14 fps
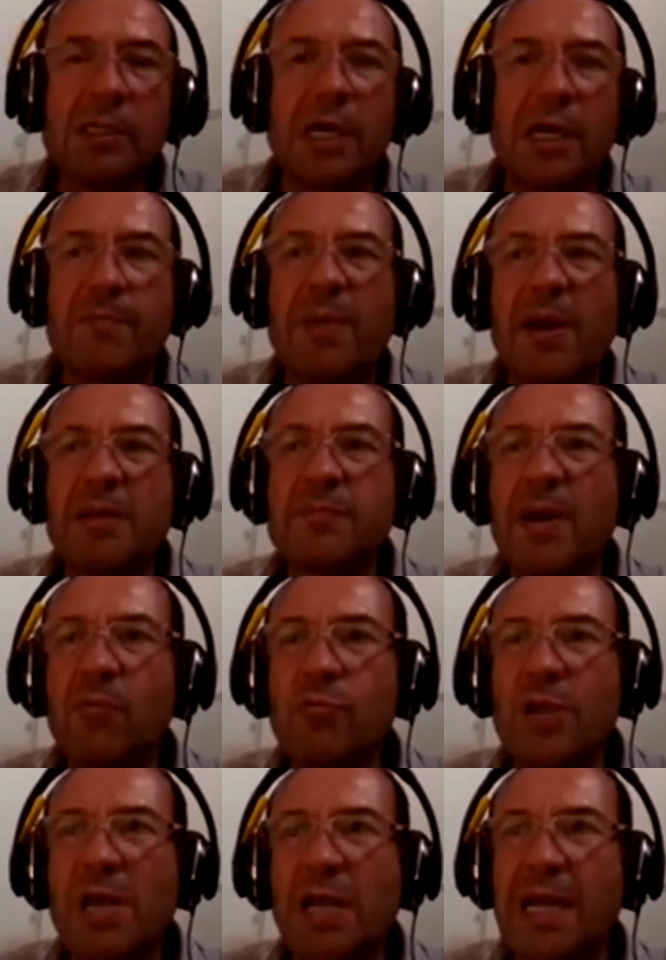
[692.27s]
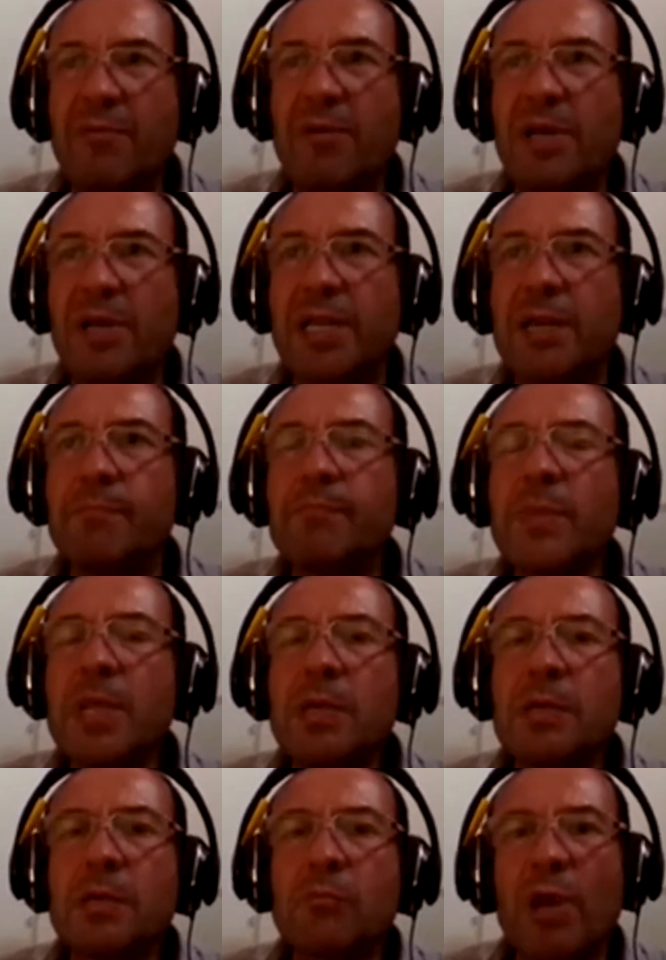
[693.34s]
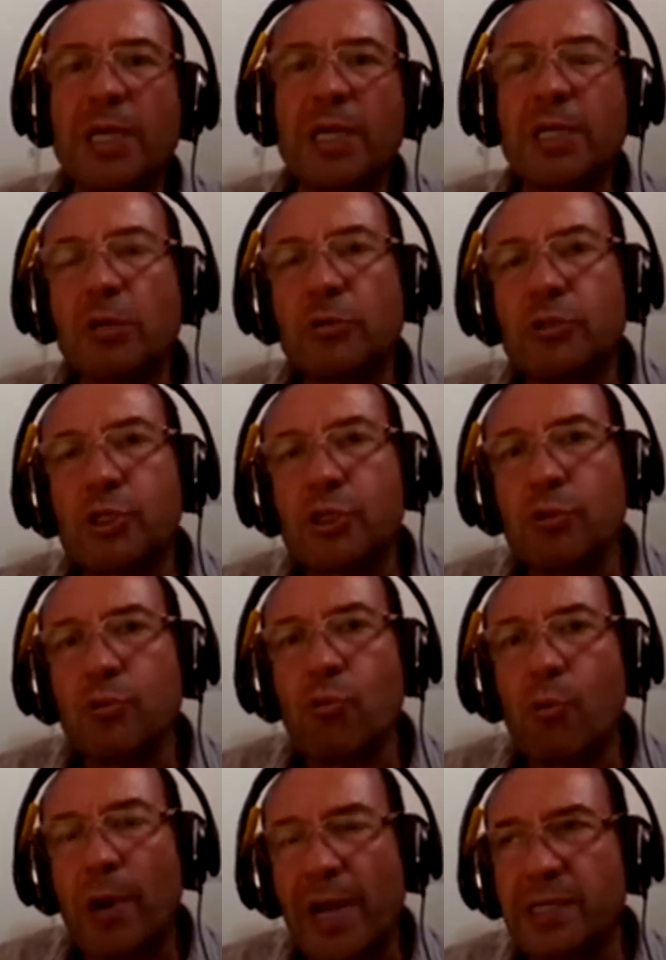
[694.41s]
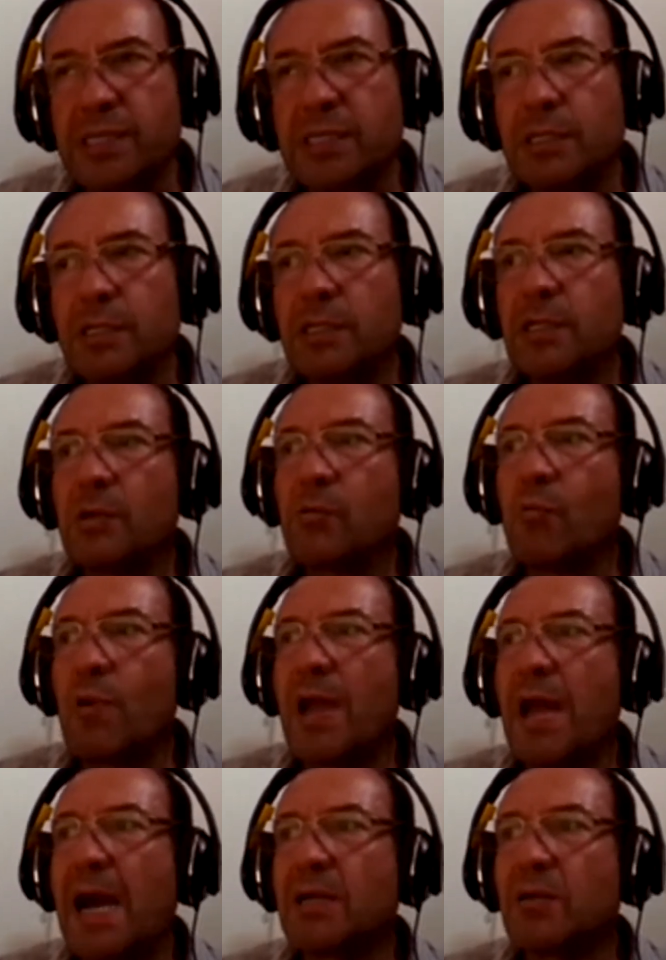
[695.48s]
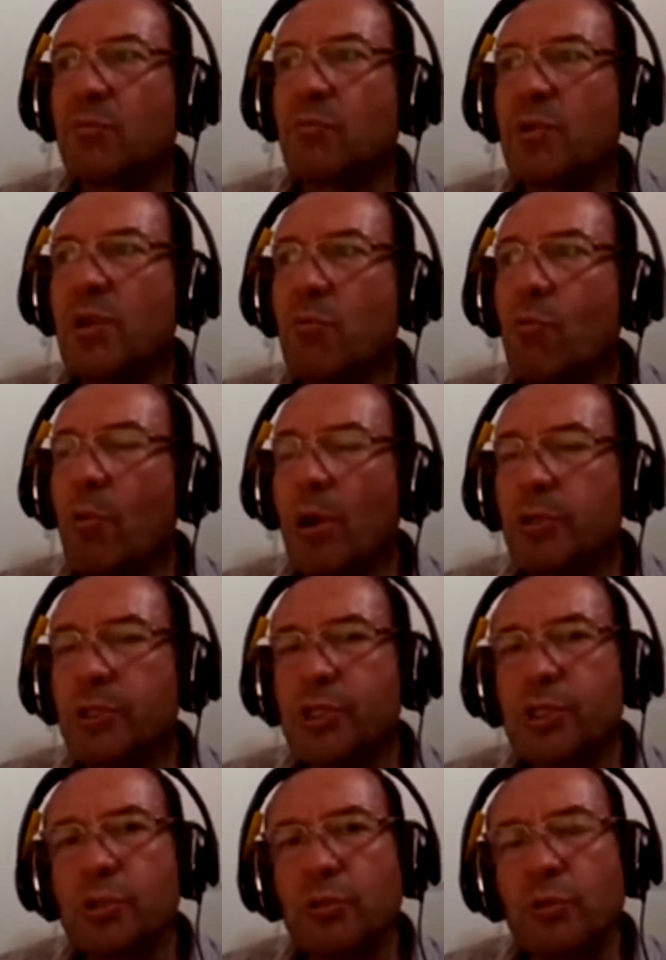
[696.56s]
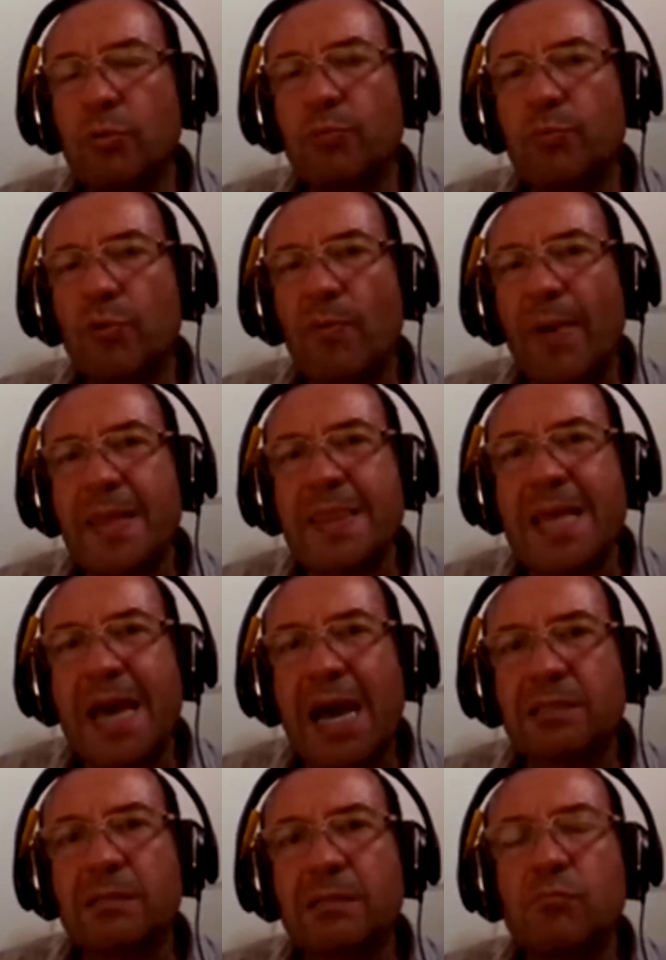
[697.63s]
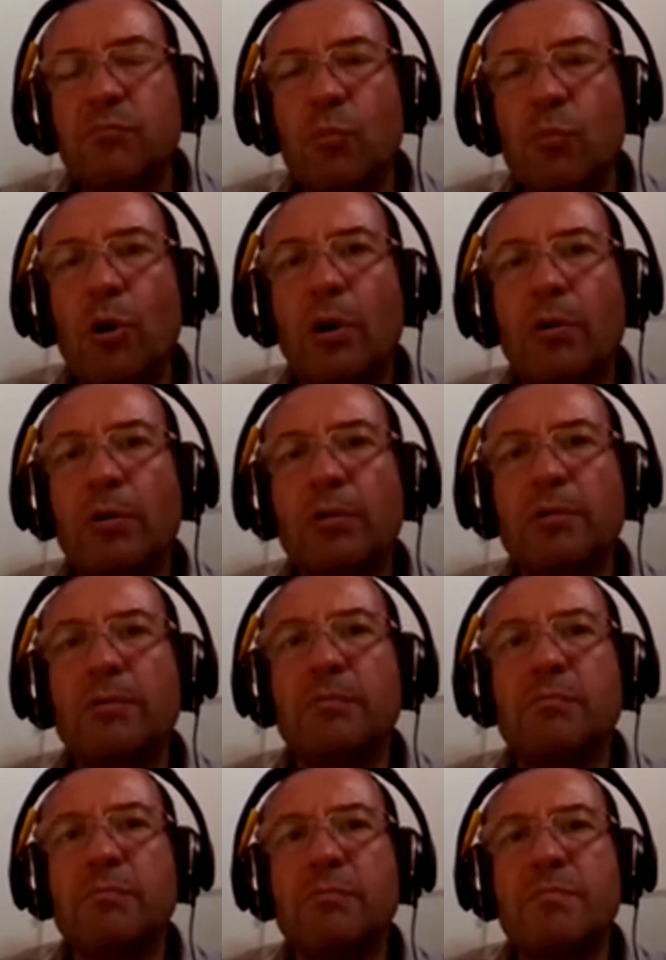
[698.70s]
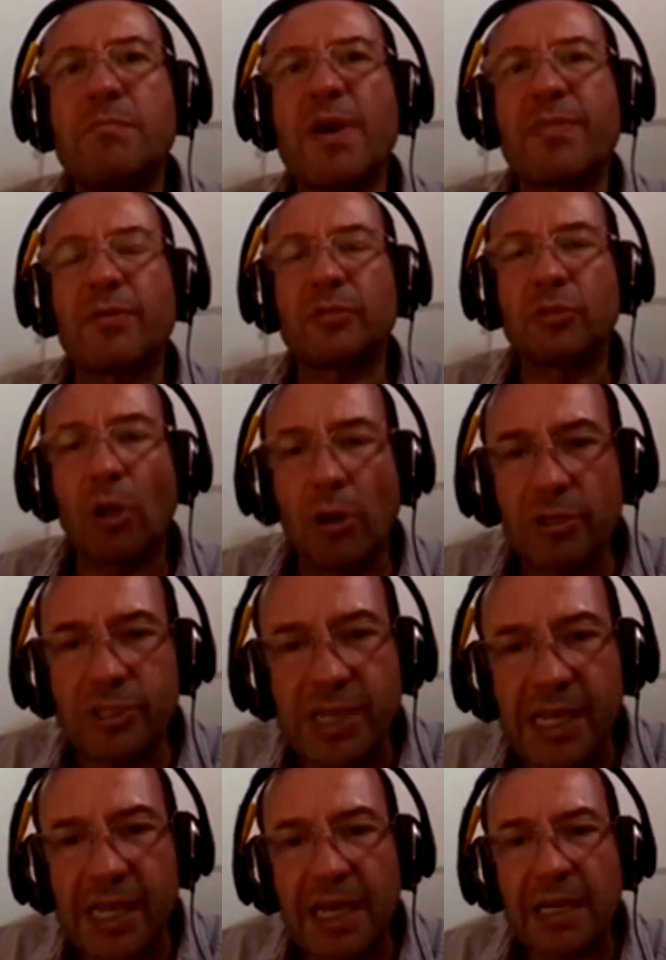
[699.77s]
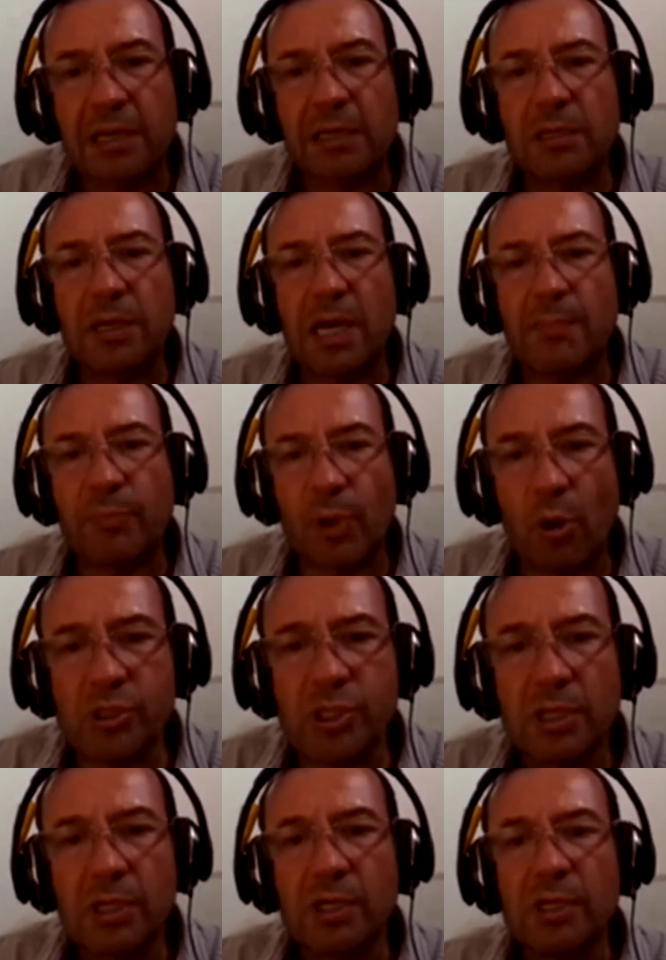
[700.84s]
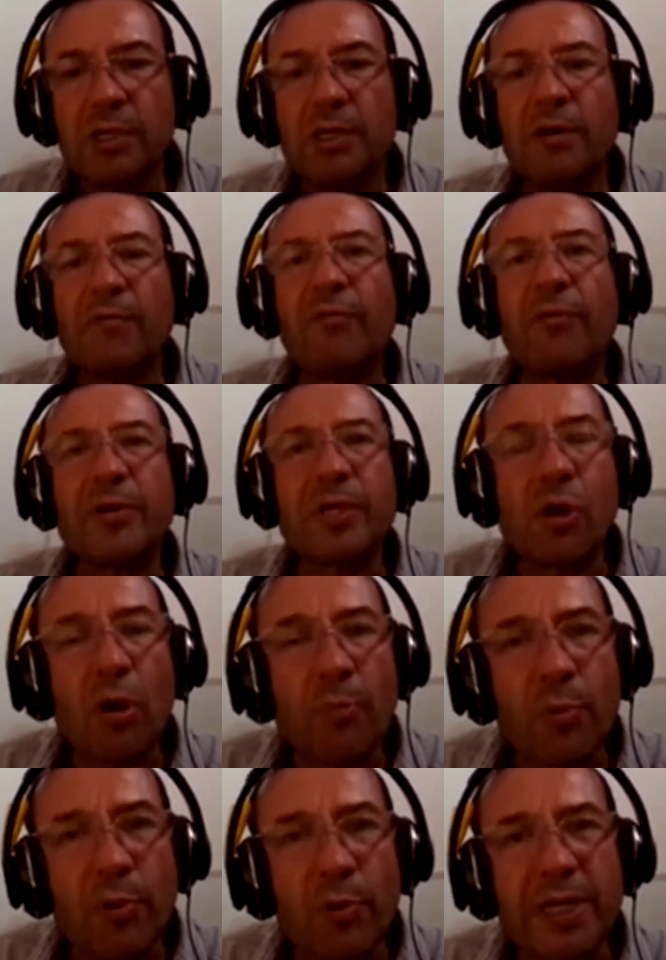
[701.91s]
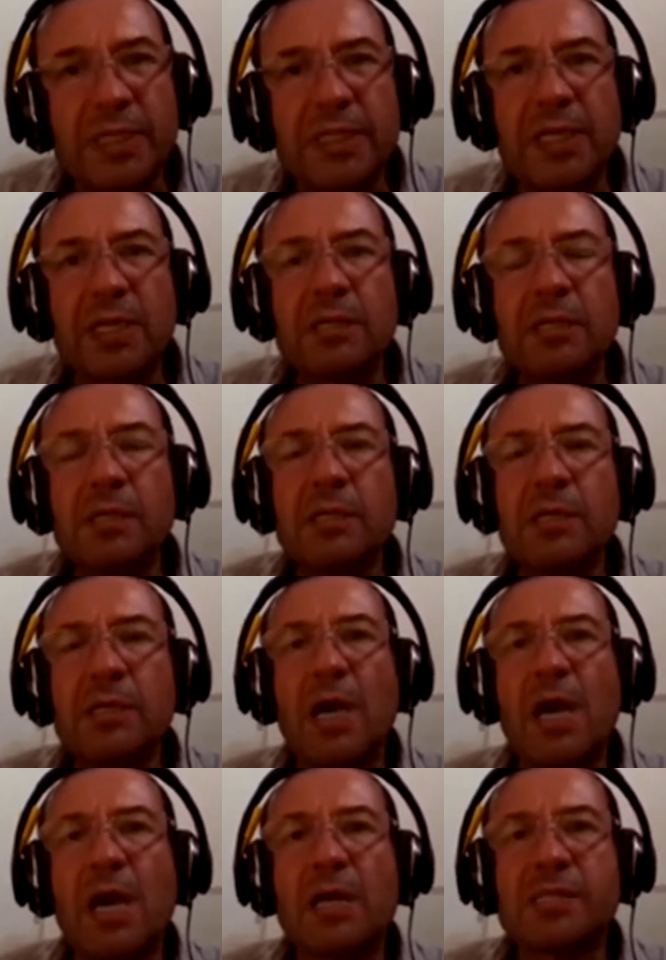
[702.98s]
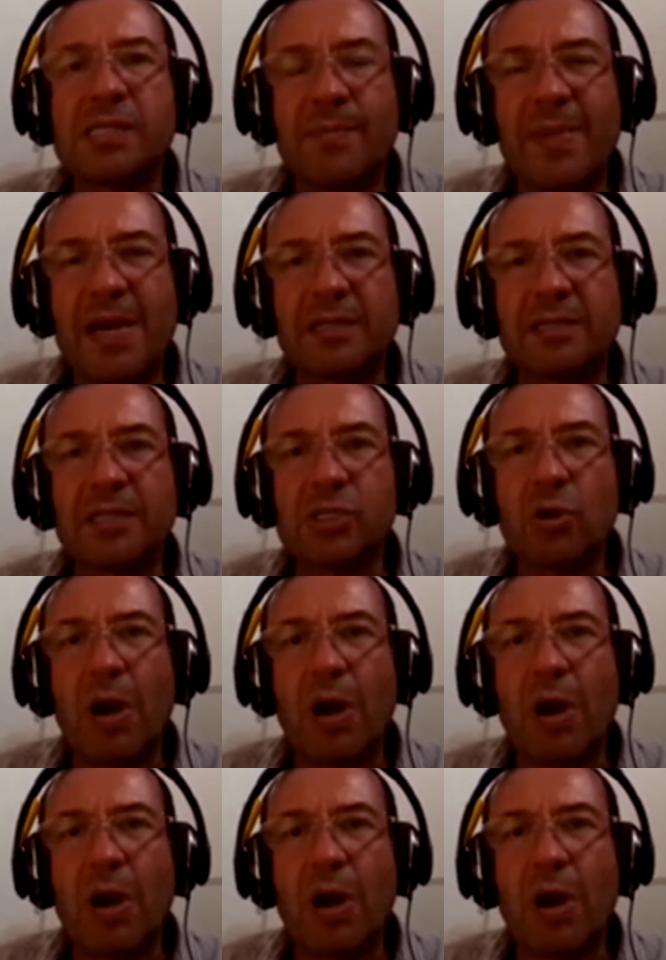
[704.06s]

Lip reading: but we are currently working on two works where we want to provide that more methodological approach for incorporating semantics.